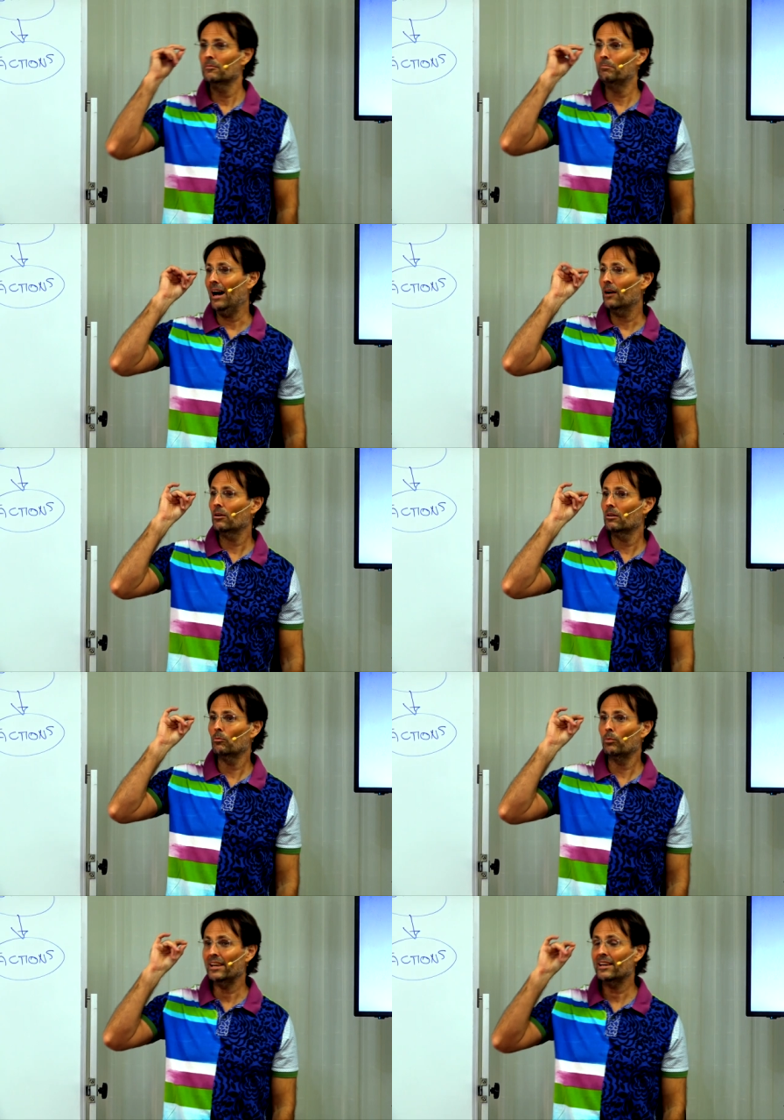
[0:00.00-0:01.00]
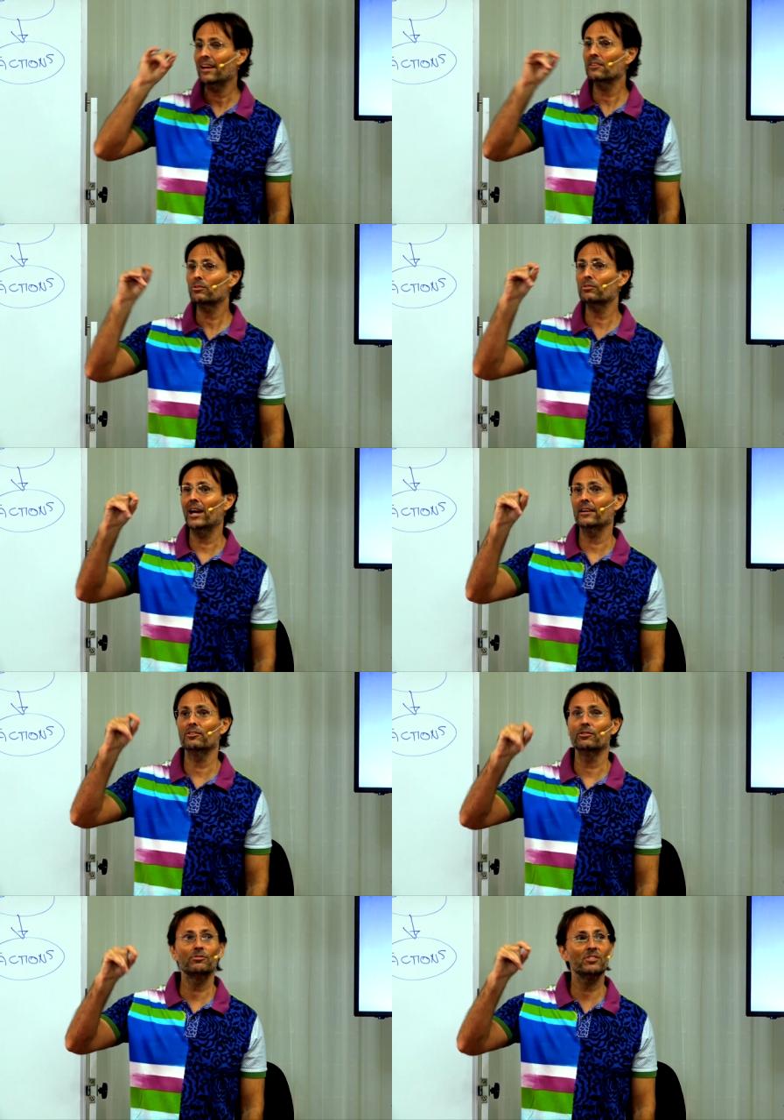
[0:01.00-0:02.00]
But we can create a
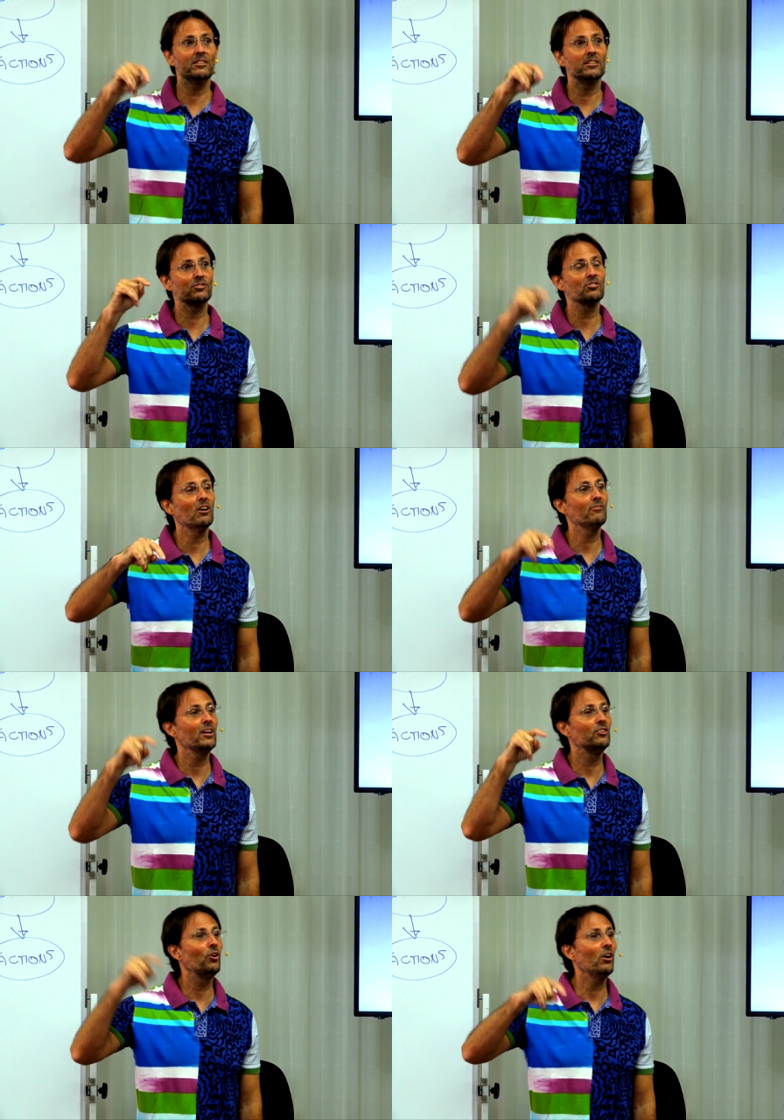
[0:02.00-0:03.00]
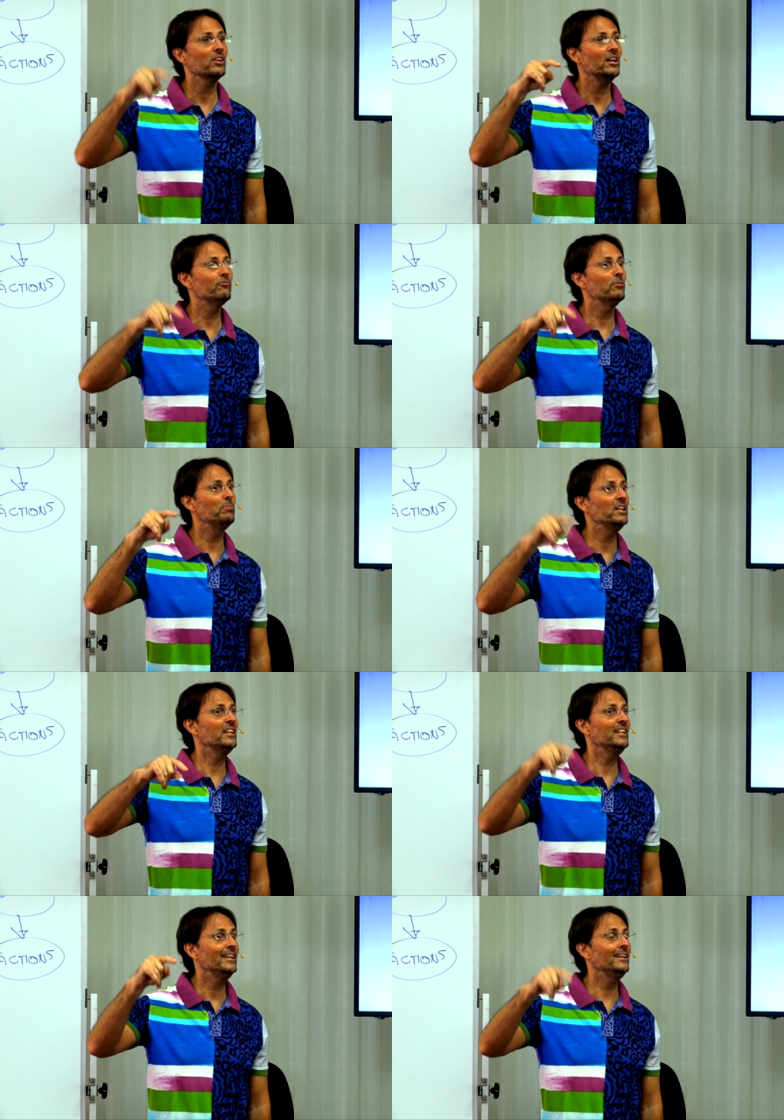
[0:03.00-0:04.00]
new sin that's not, not ever
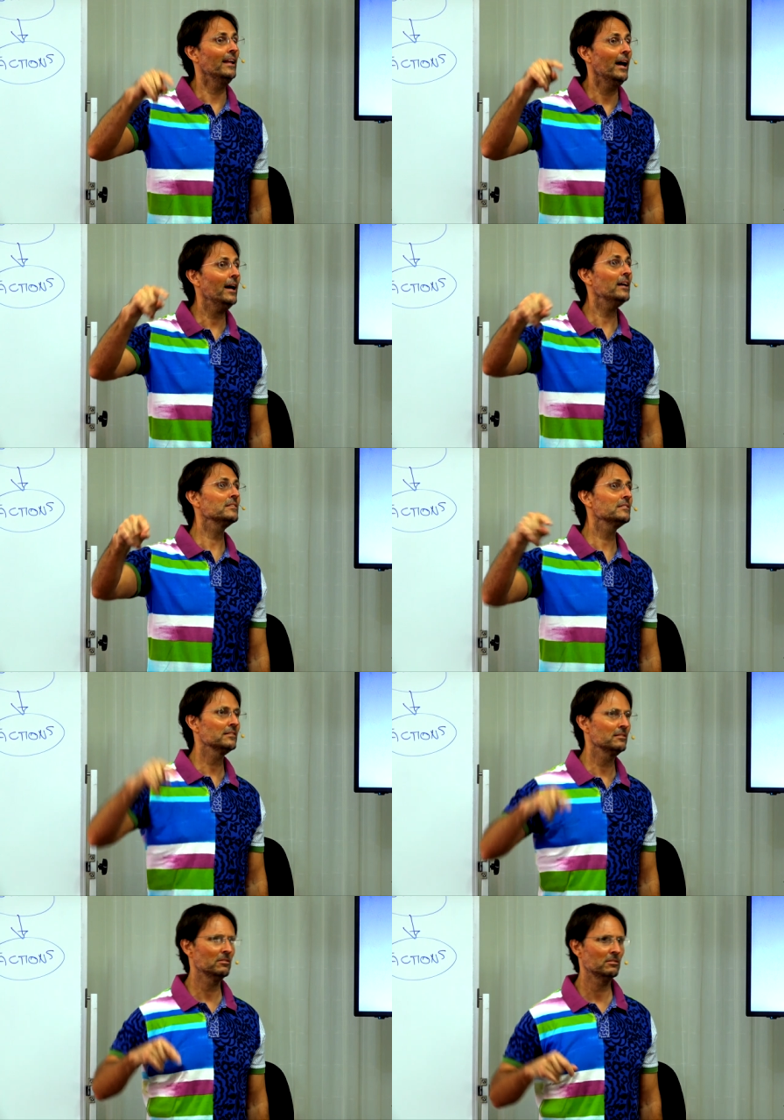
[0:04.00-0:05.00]
been in us.